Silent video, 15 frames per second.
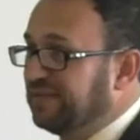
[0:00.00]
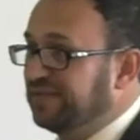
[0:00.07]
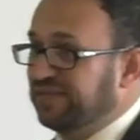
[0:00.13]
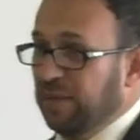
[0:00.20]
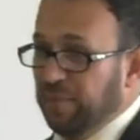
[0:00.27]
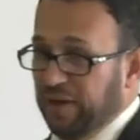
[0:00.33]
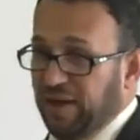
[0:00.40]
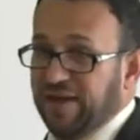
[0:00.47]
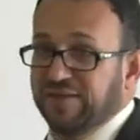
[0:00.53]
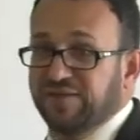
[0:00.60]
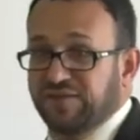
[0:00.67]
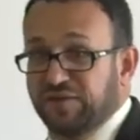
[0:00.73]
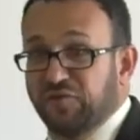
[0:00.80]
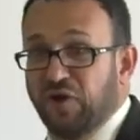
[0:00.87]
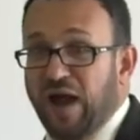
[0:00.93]

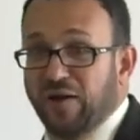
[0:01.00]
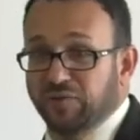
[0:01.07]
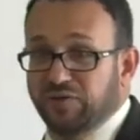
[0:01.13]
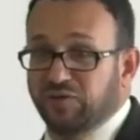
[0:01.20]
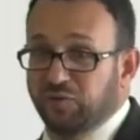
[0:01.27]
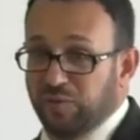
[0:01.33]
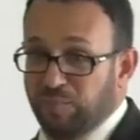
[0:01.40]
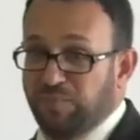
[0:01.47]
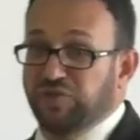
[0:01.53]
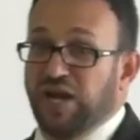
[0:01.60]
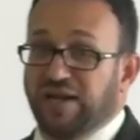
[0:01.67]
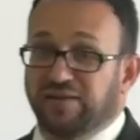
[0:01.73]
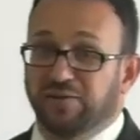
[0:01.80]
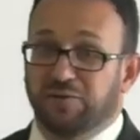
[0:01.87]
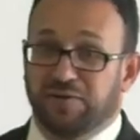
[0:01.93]
stabilized grouts to
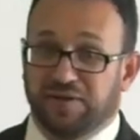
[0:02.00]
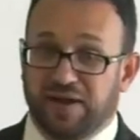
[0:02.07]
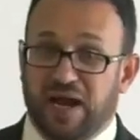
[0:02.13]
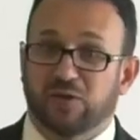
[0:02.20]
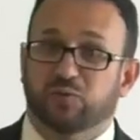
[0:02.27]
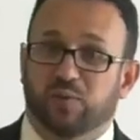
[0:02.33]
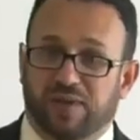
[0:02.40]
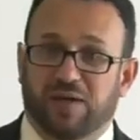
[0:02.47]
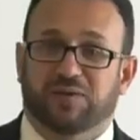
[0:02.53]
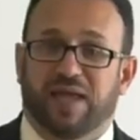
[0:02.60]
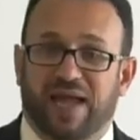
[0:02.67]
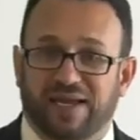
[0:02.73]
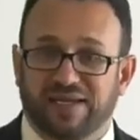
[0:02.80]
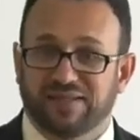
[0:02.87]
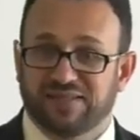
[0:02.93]
inject into the grout without
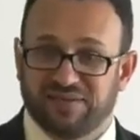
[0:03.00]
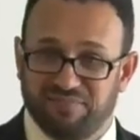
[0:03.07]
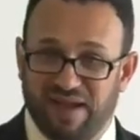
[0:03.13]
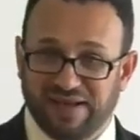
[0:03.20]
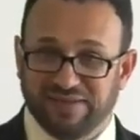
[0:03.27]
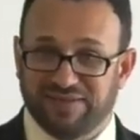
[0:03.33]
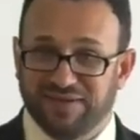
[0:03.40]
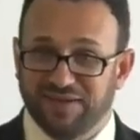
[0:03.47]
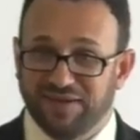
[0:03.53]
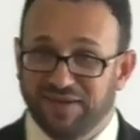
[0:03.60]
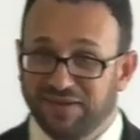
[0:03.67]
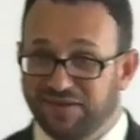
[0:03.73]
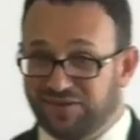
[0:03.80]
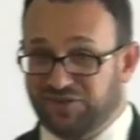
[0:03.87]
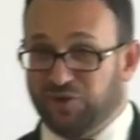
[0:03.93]
adding cement.
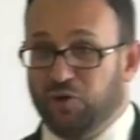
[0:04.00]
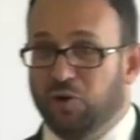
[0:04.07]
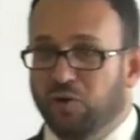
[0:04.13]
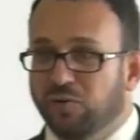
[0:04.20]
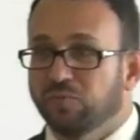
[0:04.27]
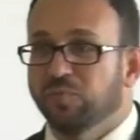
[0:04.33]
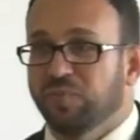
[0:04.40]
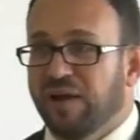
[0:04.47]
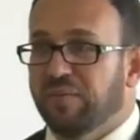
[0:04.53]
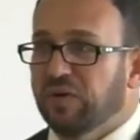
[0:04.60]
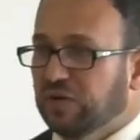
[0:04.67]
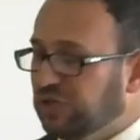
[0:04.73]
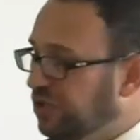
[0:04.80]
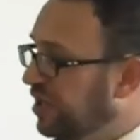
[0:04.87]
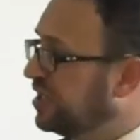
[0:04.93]
So maybe
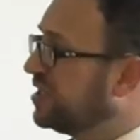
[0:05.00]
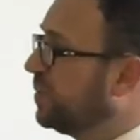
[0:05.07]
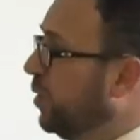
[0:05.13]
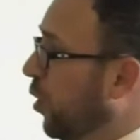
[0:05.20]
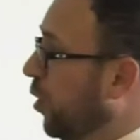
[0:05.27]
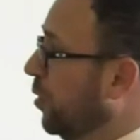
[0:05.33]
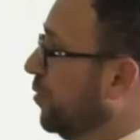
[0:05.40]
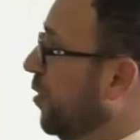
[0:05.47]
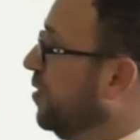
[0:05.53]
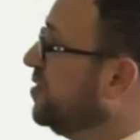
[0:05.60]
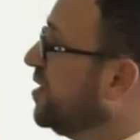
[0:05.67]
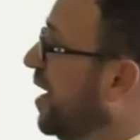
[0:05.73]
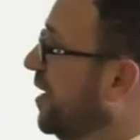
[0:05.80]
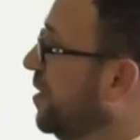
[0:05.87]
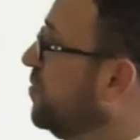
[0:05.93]
we should explore those
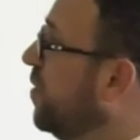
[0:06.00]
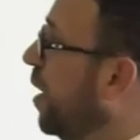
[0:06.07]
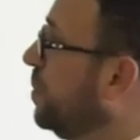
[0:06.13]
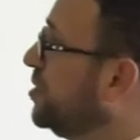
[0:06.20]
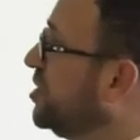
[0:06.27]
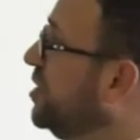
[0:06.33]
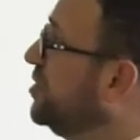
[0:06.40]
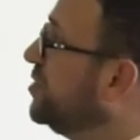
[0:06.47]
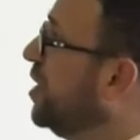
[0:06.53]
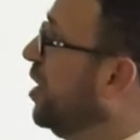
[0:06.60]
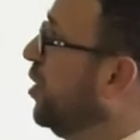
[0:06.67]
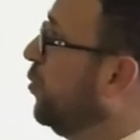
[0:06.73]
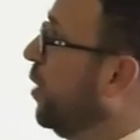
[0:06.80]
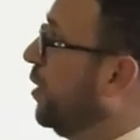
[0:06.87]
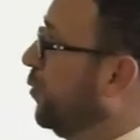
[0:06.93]
kind of options
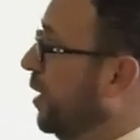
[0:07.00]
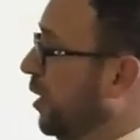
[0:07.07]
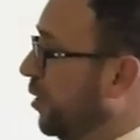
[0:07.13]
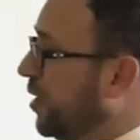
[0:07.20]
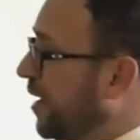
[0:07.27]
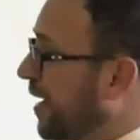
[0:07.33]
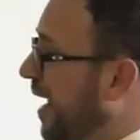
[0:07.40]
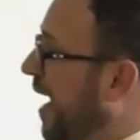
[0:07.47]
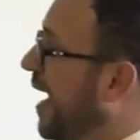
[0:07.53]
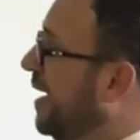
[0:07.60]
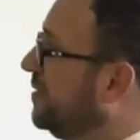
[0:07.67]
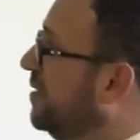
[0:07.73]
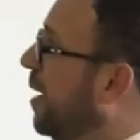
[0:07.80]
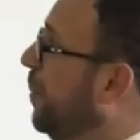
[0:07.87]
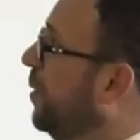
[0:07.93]
when we're looking
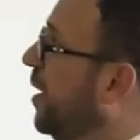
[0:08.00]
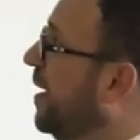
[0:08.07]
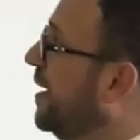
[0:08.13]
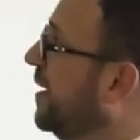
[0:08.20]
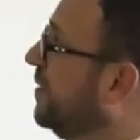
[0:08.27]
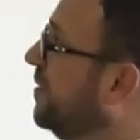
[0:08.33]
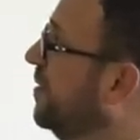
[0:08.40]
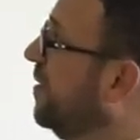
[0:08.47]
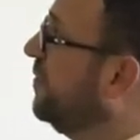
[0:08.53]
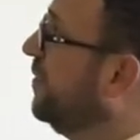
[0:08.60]
at applying it in the